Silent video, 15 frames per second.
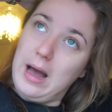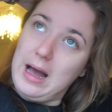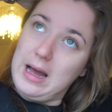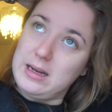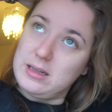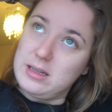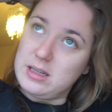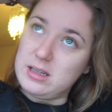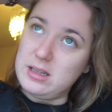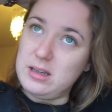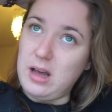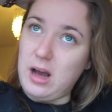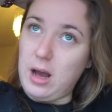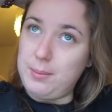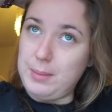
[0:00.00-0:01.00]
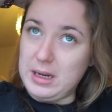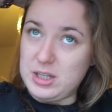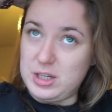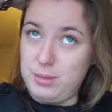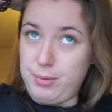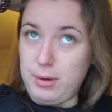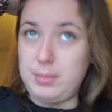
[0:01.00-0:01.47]
And I'm
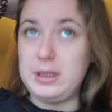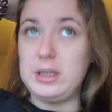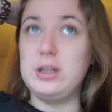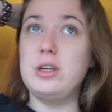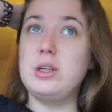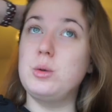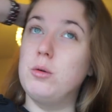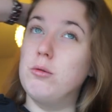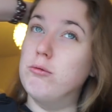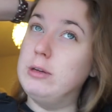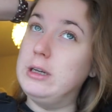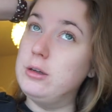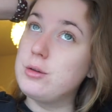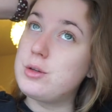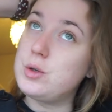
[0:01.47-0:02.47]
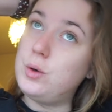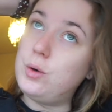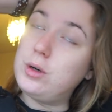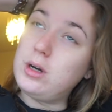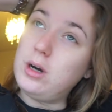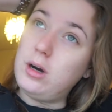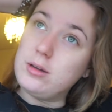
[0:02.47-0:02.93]
actually probably gonna do a real
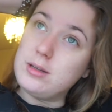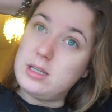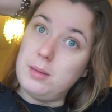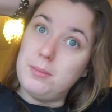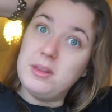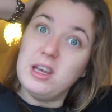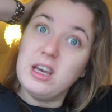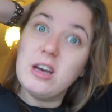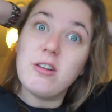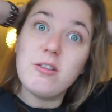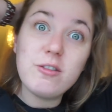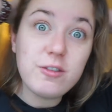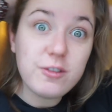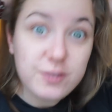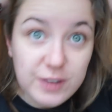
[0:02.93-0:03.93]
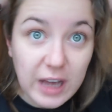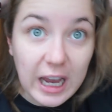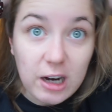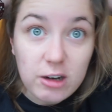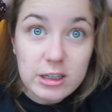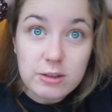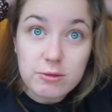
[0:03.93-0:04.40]
talk on something
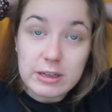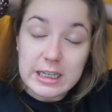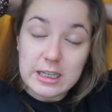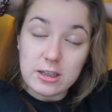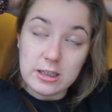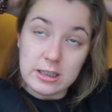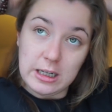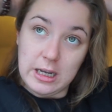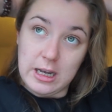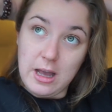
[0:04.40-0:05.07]
very real